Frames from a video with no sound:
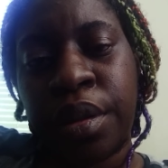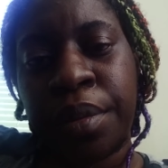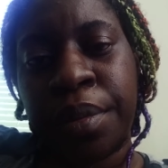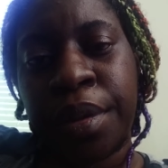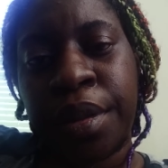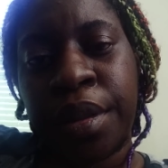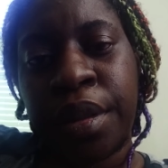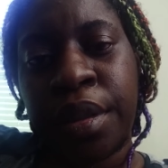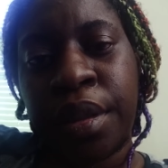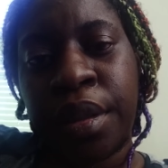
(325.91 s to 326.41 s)

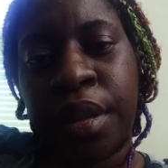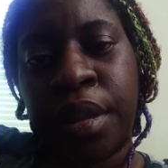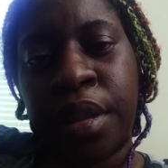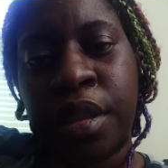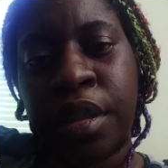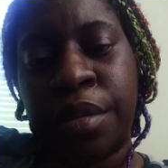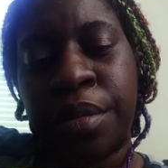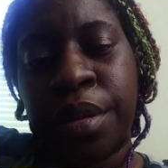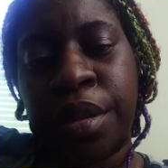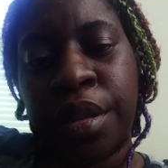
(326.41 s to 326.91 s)
mean, it
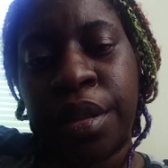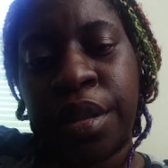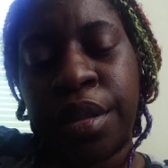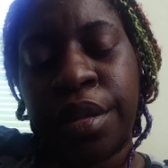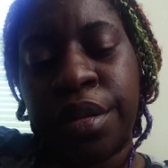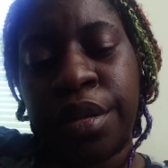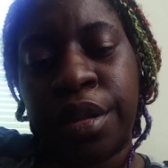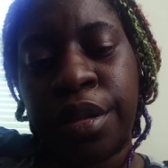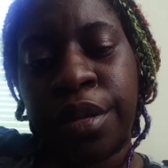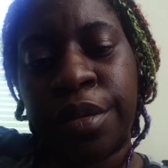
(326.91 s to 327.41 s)
is what it
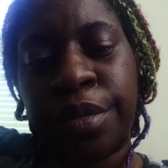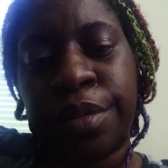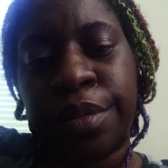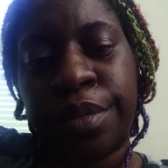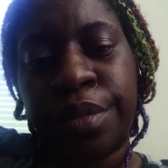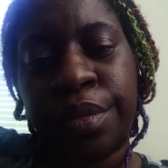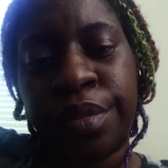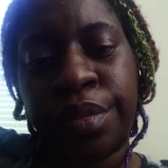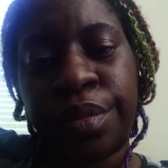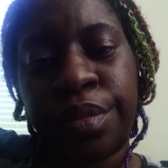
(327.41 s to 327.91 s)
is, though.
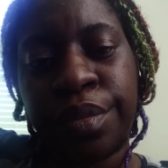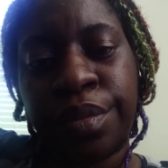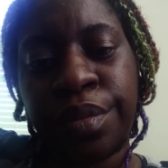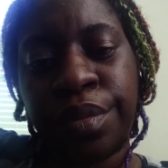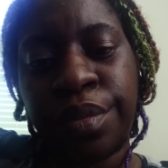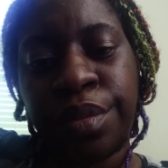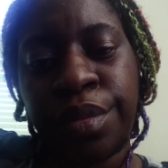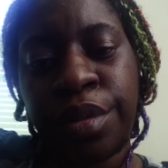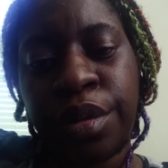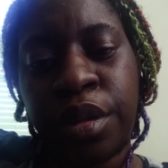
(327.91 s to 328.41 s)

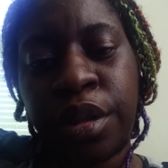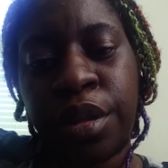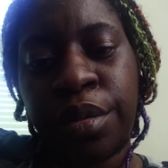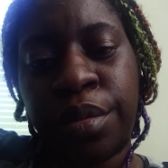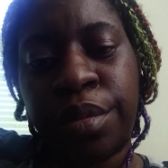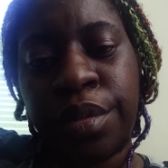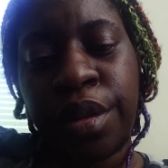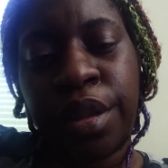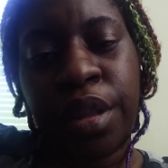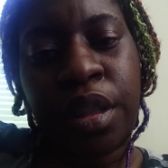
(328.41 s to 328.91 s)
You know,
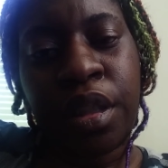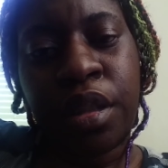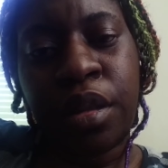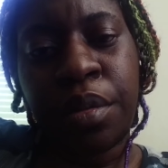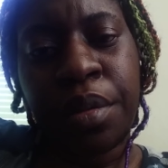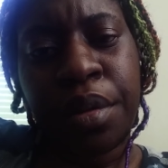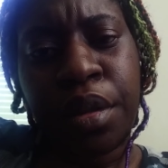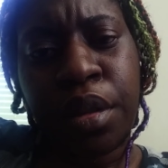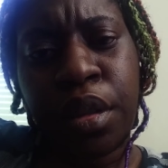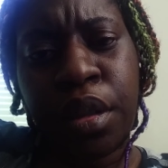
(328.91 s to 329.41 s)
it is
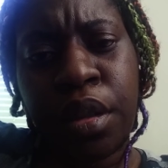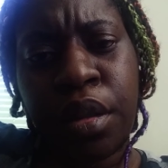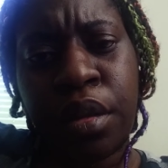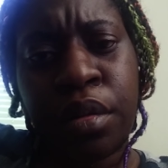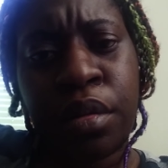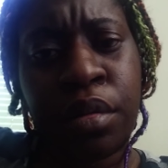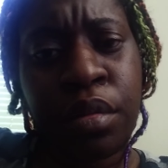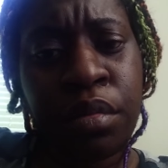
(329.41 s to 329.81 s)
what it is.